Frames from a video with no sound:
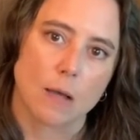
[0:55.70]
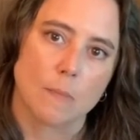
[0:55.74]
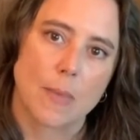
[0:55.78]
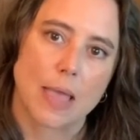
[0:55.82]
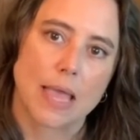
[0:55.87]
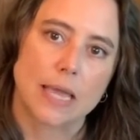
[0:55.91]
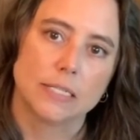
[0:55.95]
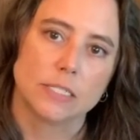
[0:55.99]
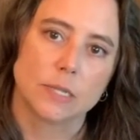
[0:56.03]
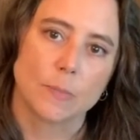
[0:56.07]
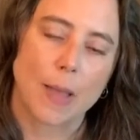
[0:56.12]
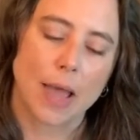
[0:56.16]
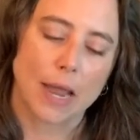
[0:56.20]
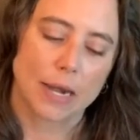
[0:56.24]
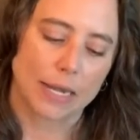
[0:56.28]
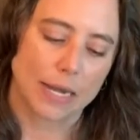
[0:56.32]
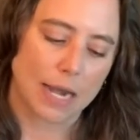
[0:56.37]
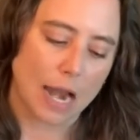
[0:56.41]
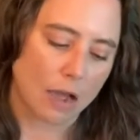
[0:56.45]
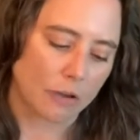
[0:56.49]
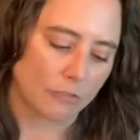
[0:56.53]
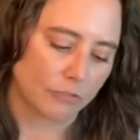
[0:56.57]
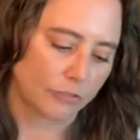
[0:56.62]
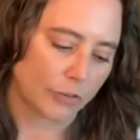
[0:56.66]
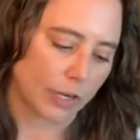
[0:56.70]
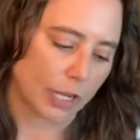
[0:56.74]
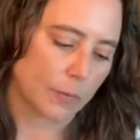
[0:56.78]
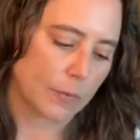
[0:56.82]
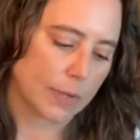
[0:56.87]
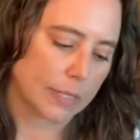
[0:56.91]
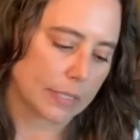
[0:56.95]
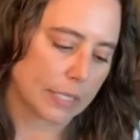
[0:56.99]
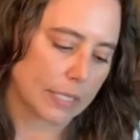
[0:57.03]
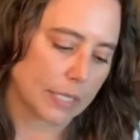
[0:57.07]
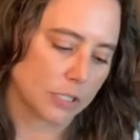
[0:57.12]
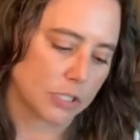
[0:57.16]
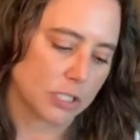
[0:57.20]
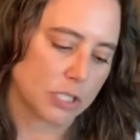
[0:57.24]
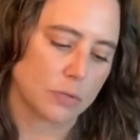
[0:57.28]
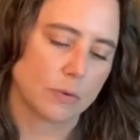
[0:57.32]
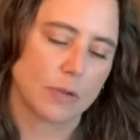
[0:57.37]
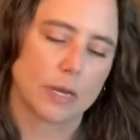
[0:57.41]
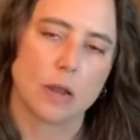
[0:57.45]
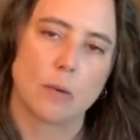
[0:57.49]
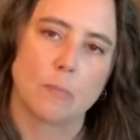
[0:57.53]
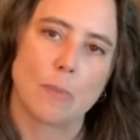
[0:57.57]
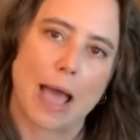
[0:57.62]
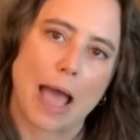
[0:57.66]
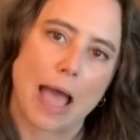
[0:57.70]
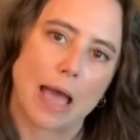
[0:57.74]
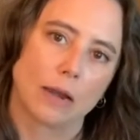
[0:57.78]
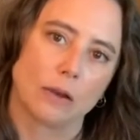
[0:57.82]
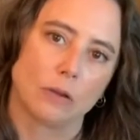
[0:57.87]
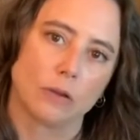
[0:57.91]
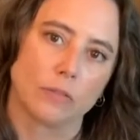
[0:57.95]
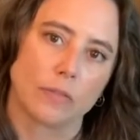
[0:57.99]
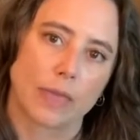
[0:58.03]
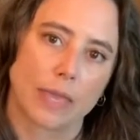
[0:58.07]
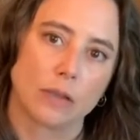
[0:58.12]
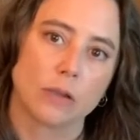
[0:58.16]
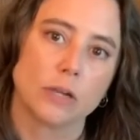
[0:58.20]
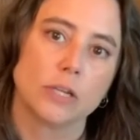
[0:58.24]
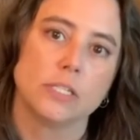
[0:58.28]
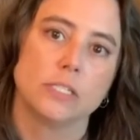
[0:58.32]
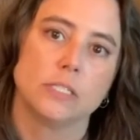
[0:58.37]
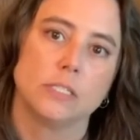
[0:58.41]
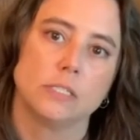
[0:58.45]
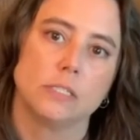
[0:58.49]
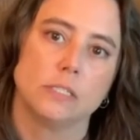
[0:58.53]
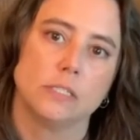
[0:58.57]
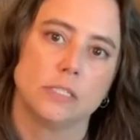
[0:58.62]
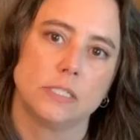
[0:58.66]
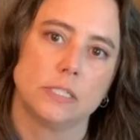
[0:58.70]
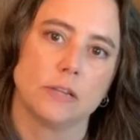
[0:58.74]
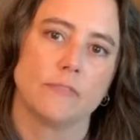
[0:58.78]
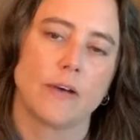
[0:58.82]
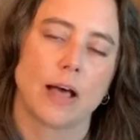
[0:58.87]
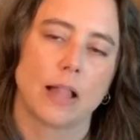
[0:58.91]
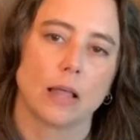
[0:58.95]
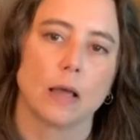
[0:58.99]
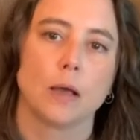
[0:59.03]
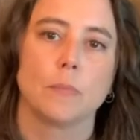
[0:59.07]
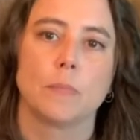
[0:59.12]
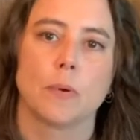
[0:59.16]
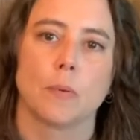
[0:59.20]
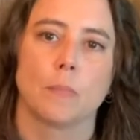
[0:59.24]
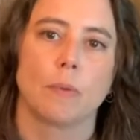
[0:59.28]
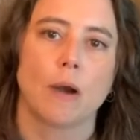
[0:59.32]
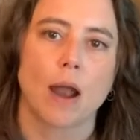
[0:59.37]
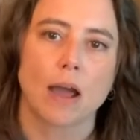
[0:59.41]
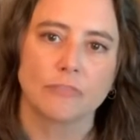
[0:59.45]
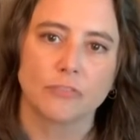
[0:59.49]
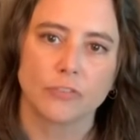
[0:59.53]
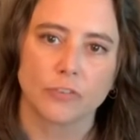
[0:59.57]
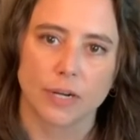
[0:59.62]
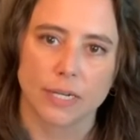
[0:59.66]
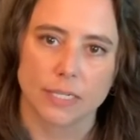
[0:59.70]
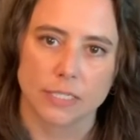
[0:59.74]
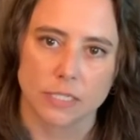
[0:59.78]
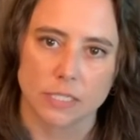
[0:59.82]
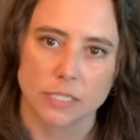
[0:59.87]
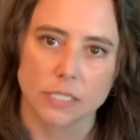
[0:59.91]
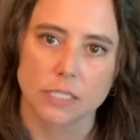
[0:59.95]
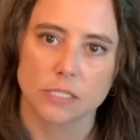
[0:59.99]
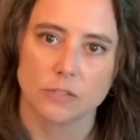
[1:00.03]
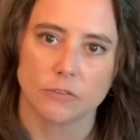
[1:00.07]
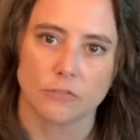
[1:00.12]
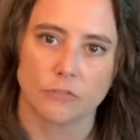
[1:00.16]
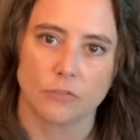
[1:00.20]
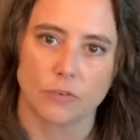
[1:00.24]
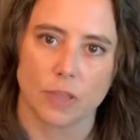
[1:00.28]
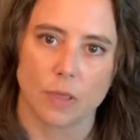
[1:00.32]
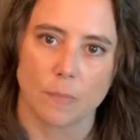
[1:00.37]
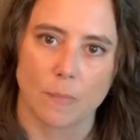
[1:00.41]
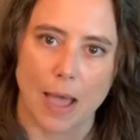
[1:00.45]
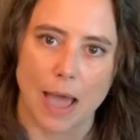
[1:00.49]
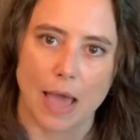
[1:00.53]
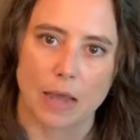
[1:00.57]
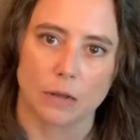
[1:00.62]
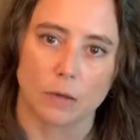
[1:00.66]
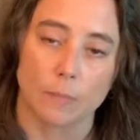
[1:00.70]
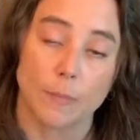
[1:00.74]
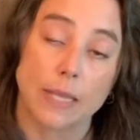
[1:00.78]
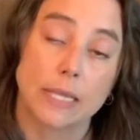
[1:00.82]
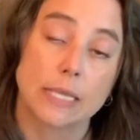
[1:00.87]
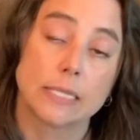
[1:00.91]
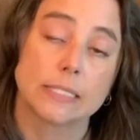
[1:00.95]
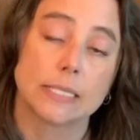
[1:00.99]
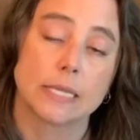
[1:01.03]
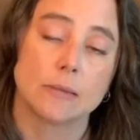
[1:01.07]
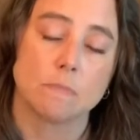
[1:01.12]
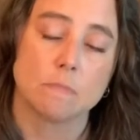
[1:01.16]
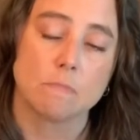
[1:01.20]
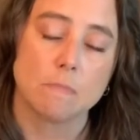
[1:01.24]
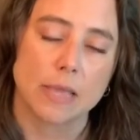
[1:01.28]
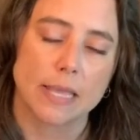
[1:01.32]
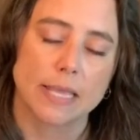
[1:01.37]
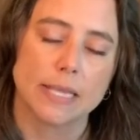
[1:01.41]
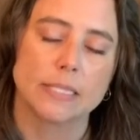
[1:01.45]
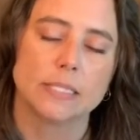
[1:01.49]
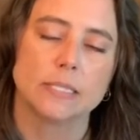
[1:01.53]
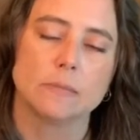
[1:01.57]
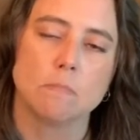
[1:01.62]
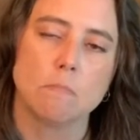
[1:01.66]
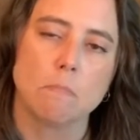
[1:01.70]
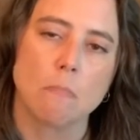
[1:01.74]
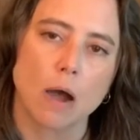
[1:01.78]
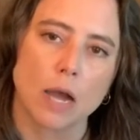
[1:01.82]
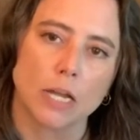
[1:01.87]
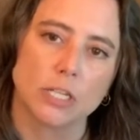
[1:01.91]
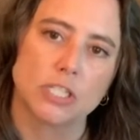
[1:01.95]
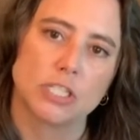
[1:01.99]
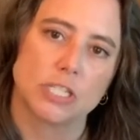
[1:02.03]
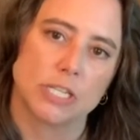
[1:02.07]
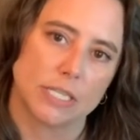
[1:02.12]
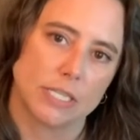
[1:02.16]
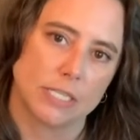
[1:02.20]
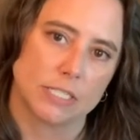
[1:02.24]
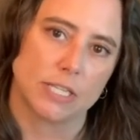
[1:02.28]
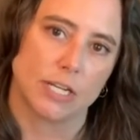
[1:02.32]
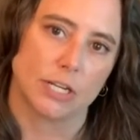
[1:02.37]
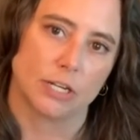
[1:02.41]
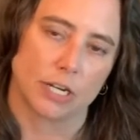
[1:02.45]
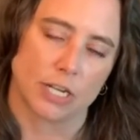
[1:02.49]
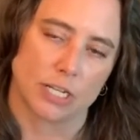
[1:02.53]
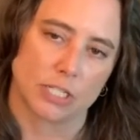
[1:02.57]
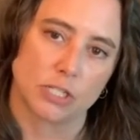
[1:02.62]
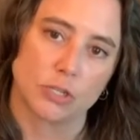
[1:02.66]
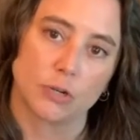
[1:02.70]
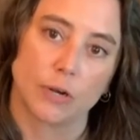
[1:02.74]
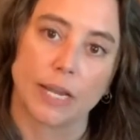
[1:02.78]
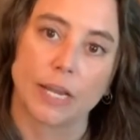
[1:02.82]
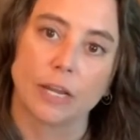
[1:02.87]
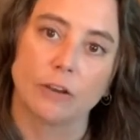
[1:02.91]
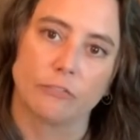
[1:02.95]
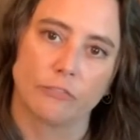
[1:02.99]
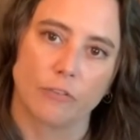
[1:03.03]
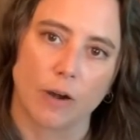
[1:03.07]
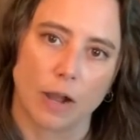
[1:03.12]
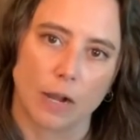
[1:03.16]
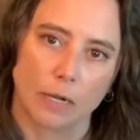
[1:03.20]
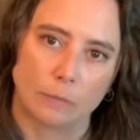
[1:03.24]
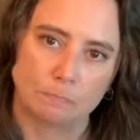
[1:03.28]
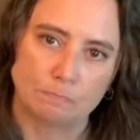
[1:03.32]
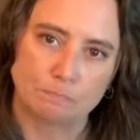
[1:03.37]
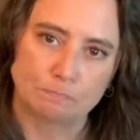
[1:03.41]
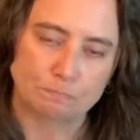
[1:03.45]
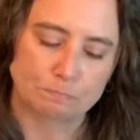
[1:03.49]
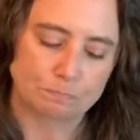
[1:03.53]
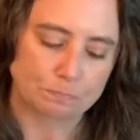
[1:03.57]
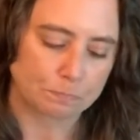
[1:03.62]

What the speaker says: And depending how frequently you're doing a bottle, they could develop a preference for the bottle because it is much easier to drink from.